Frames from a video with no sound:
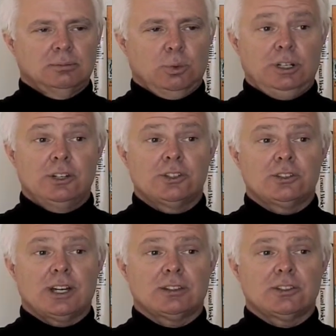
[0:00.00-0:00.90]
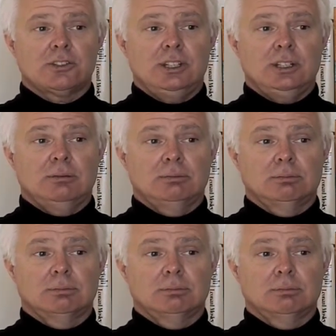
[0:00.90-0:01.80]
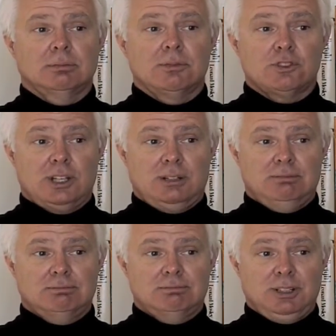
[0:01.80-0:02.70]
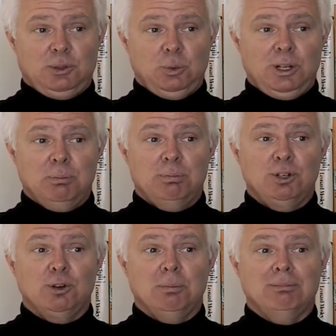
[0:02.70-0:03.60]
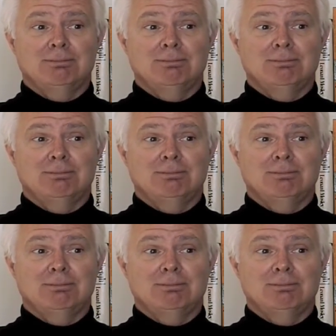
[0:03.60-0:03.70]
Witnesses at the scene said it went boom.